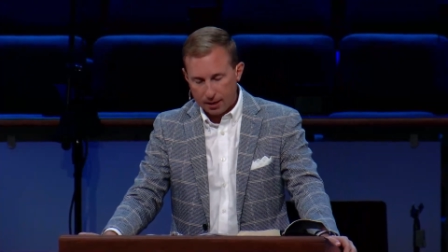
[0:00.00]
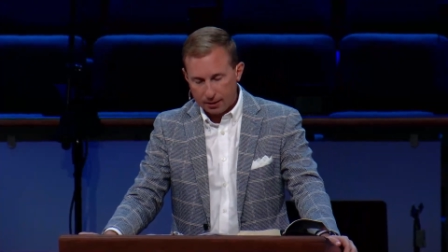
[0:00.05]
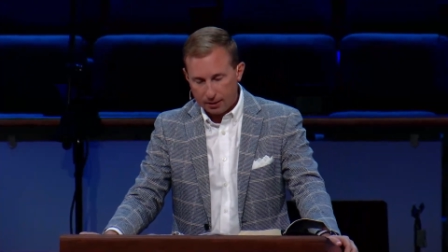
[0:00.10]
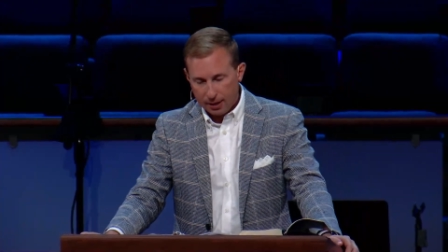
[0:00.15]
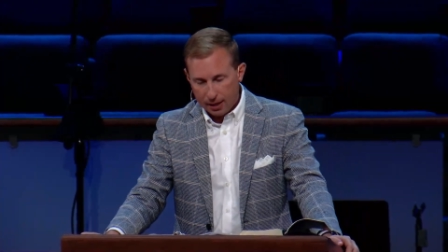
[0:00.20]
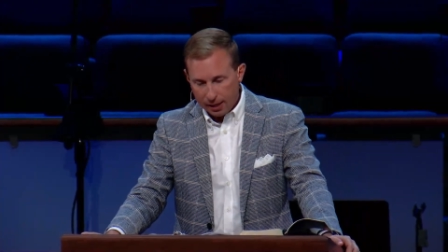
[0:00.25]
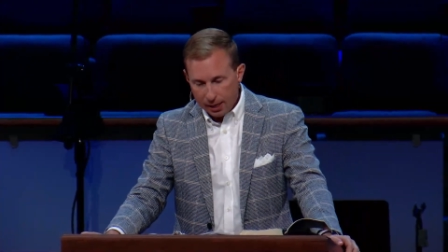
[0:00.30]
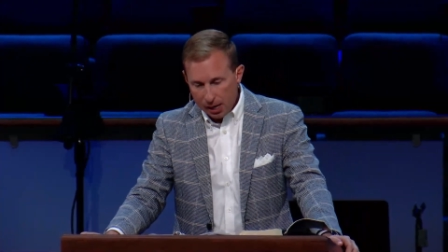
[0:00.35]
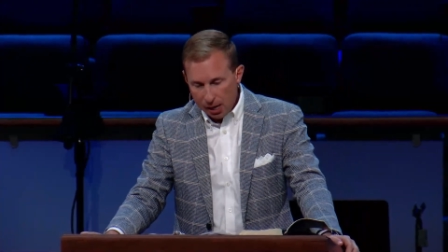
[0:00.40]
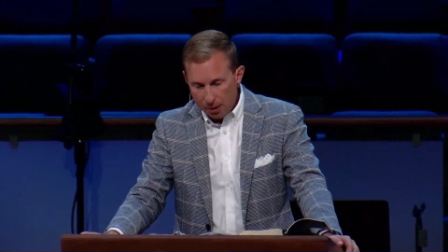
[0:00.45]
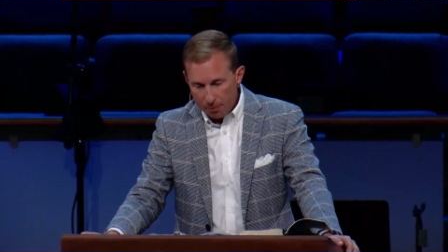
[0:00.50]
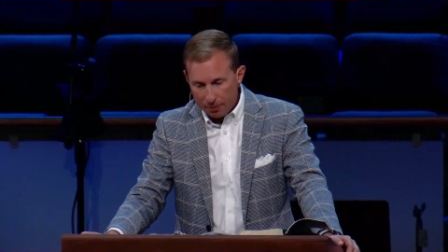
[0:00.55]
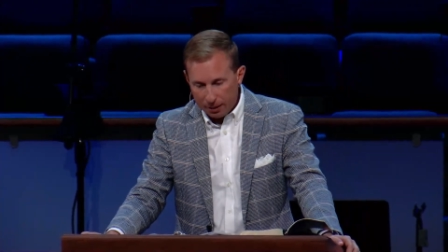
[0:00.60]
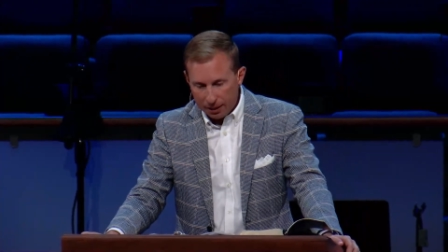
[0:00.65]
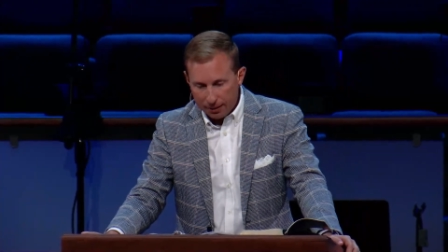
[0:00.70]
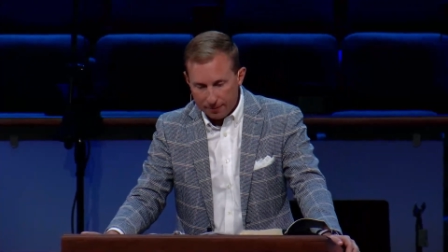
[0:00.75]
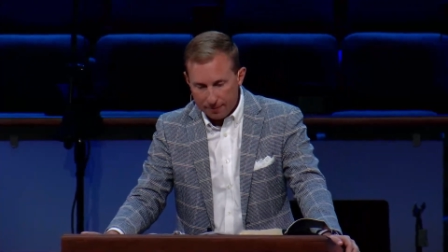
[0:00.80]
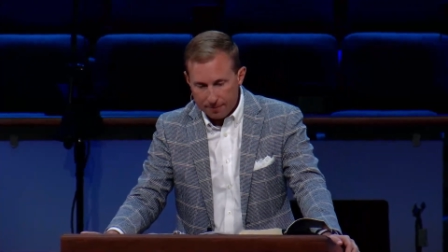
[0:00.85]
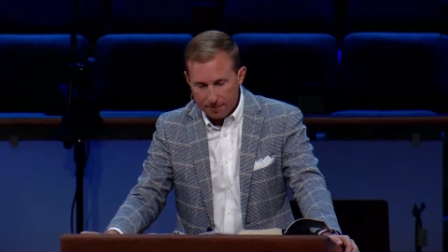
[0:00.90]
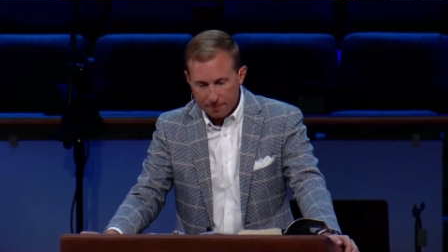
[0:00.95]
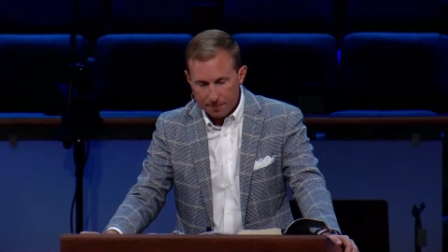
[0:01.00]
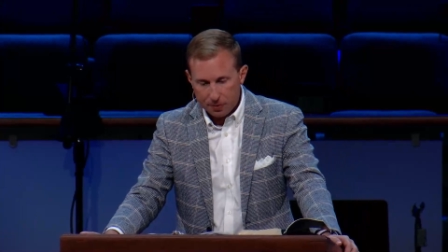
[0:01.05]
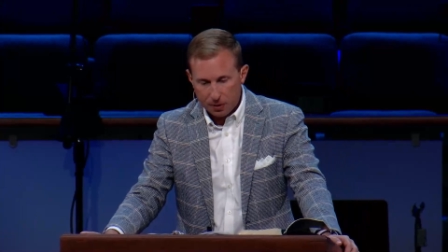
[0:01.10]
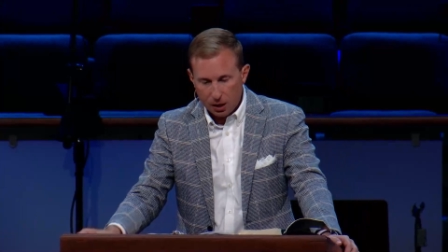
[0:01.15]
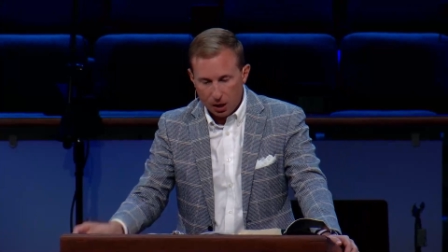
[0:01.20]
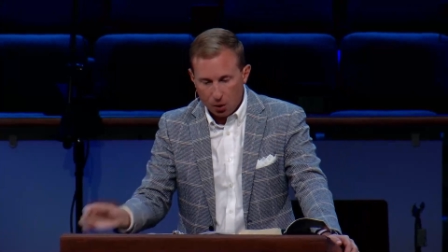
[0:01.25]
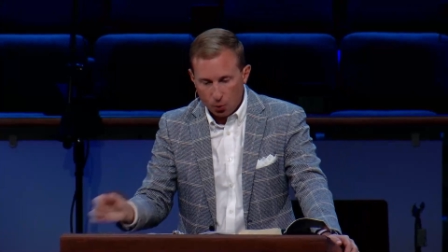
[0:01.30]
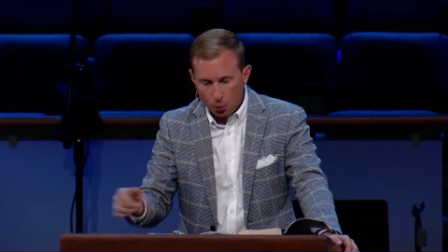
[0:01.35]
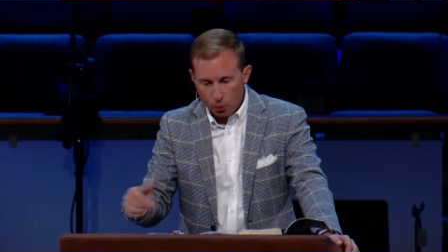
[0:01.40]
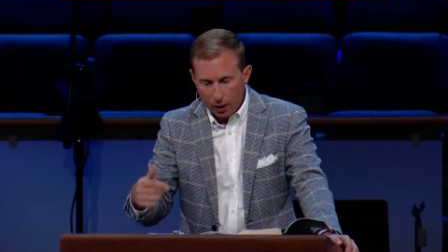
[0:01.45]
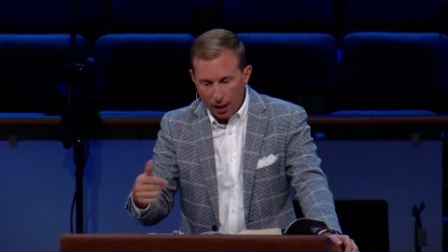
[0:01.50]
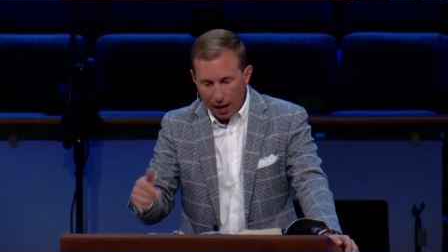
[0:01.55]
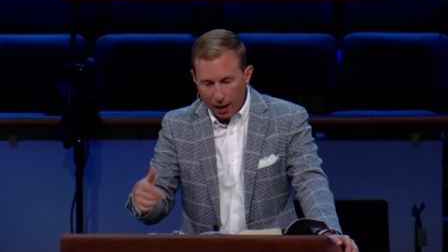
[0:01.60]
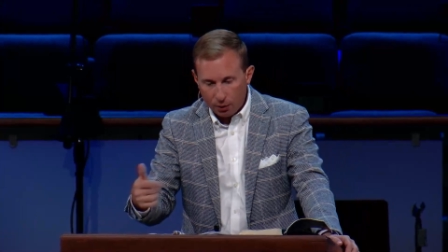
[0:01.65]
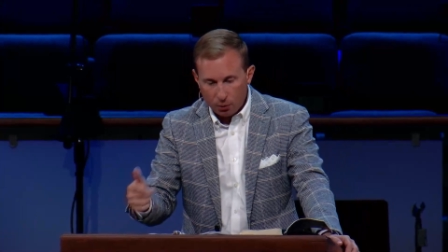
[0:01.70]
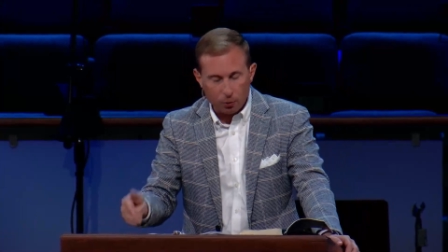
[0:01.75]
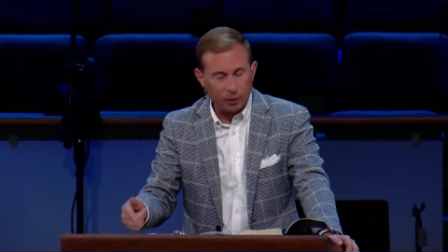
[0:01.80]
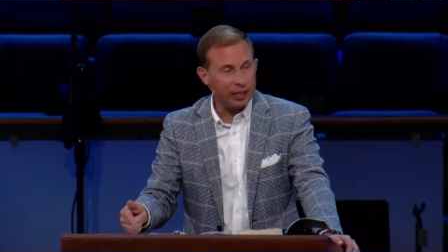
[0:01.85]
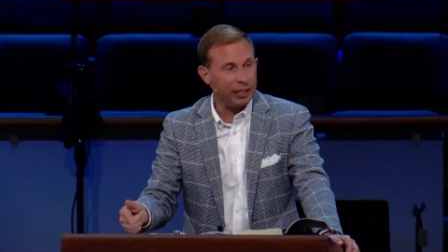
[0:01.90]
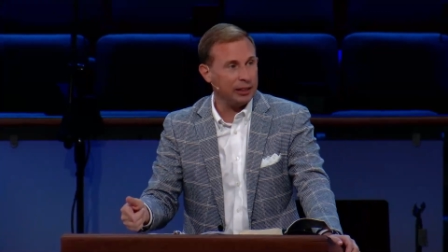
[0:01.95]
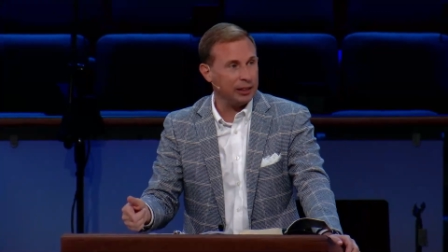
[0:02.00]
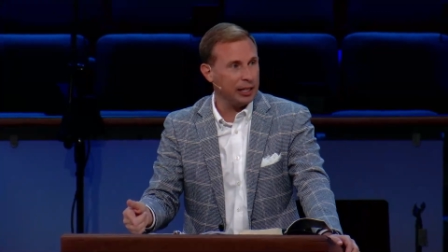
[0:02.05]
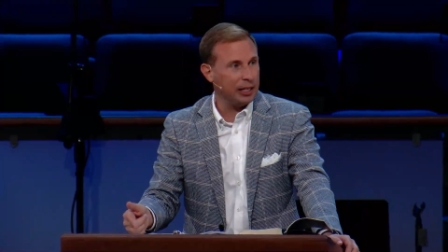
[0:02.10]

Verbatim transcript: Now, hear me. When I read